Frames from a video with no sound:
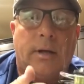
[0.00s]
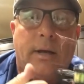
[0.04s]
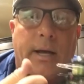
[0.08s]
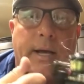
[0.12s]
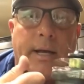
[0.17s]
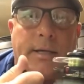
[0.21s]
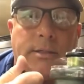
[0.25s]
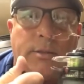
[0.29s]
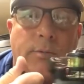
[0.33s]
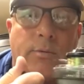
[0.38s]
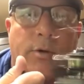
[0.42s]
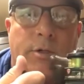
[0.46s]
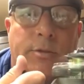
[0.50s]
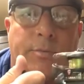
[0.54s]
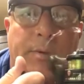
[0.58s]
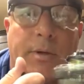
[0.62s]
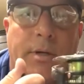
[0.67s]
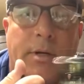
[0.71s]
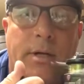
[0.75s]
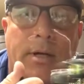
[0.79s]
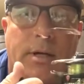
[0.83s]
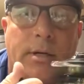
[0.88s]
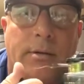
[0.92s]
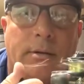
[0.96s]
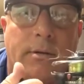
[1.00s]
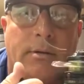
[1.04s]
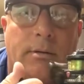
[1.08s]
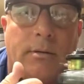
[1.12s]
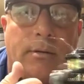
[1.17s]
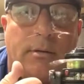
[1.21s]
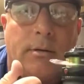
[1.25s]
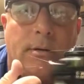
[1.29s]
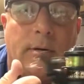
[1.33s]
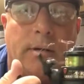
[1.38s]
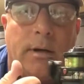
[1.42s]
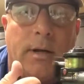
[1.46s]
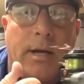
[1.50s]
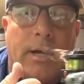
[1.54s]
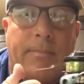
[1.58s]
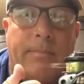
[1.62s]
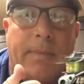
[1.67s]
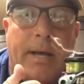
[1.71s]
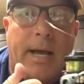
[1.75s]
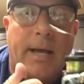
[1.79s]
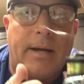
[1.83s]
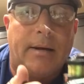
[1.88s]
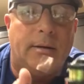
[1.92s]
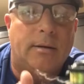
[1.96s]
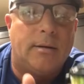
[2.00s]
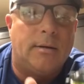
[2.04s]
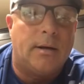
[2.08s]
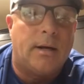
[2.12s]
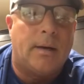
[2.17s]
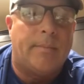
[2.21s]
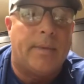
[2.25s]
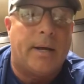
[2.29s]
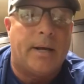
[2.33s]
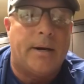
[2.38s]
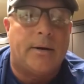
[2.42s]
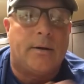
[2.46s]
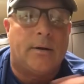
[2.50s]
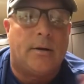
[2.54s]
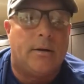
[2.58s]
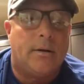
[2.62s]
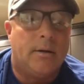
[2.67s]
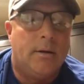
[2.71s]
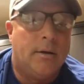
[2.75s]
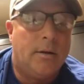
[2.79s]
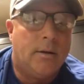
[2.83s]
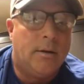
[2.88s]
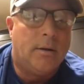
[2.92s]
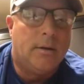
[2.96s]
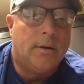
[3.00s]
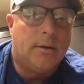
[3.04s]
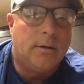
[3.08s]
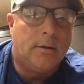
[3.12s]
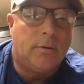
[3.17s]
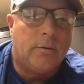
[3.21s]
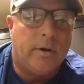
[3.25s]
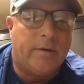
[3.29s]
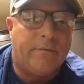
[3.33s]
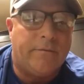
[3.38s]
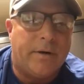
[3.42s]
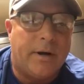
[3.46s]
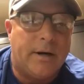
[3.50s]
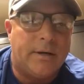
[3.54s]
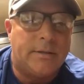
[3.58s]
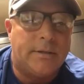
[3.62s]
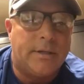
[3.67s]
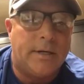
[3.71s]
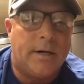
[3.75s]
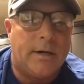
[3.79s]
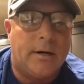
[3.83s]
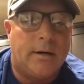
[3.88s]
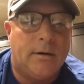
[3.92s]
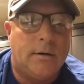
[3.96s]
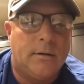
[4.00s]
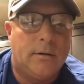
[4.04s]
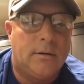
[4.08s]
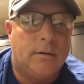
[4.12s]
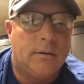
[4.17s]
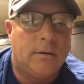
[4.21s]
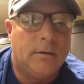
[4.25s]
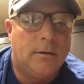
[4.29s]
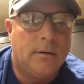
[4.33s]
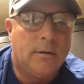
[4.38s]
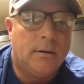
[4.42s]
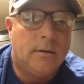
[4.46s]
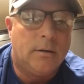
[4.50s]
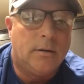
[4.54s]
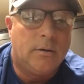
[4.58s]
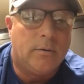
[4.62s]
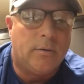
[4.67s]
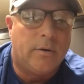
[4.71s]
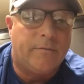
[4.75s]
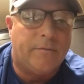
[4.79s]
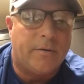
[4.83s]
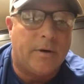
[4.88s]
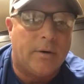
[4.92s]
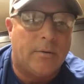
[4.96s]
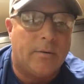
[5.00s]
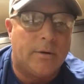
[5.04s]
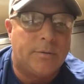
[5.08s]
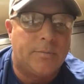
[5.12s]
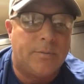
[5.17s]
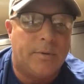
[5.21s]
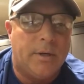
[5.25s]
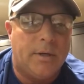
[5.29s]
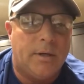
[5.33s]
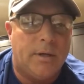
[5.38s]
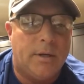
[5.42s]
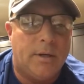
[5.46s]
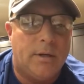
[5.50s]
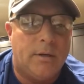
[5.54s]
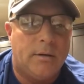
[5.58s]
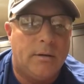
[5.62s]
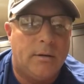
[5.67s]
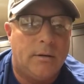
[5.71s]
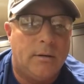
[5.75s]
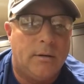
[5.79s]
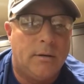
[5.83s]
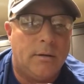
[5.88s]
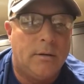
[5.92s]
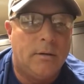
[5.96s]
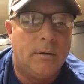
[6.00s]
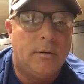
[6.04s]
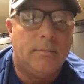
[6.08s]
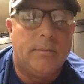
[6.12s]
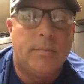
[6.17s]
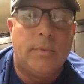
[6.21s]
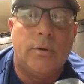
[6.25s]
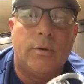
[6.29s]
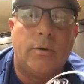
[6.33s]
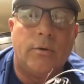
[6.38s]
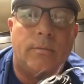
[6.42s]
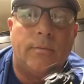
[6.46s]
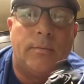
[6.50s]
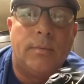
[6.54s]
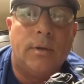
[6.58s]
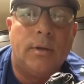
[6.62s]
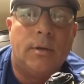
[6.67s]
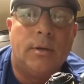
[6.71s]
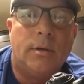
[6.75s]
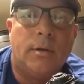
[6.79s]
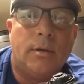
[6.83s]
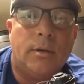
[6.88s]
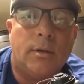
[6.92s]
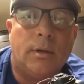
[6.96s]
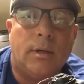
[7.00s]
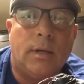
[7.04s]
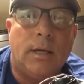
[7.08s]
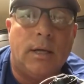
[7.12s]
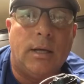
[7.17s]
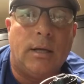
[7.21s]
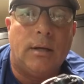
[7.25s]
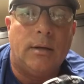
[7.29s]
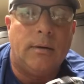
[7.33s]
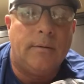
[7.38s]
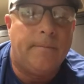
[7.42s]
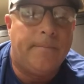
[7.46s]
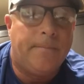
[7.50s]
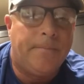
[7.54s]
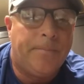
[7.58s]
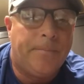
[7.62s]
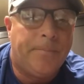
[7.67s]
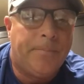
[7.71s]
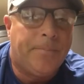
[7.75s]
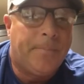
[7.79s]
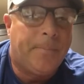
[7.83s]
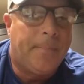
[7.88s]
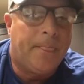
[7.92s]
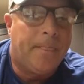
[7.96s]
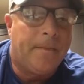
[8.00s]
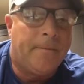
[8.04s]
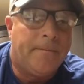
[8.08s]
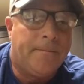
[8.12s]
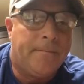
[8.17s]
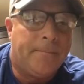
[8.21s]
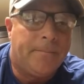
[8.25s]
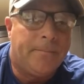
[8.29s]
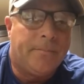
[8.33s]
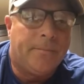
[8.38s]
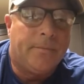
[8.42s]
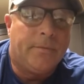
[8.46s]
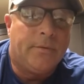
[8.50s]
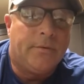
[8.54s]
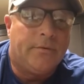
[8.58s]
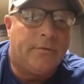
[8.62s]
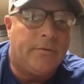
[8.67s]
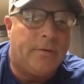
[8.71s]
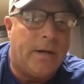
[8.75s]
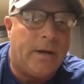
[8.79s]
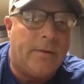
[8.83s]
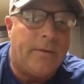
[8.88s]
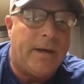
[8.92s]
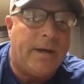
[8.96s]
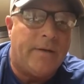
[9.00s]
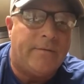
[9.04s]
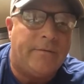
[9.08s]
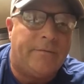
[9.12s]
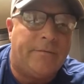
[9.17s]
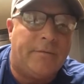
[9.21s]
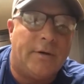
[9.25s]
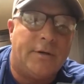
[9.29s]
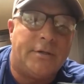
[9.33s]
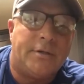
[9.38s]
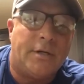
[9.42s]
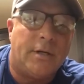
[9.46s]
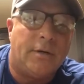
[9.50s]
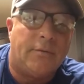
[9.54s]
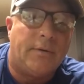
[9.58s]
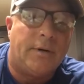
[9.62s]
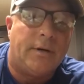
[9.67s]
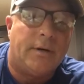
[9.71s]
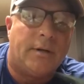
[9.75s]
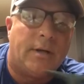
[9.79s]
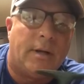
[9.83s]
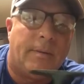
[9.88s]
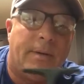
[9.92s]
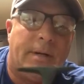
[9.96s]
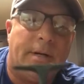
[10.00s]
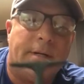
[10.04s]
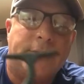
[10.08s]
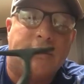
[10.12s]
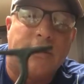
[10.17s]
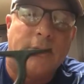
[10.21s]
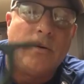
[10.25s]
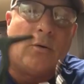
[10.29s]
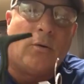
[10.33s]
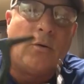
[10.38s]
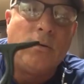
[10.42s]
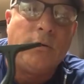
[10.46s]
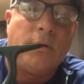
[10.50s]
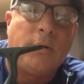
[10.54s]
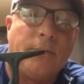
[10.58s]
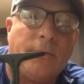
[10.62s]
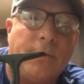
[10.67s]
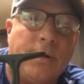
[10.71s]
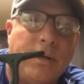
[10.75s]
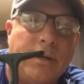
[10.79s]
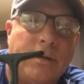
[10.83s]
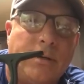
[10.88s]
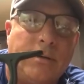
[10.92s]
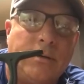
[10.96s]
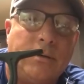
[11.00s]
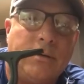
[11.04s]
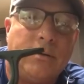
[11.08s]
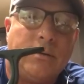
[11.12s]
actually works pretty good. Not bad at all. The quick fire's there. Quick fire works pretty good. Boom, in. So now we have a functioning reel. I mean, it's an older reel,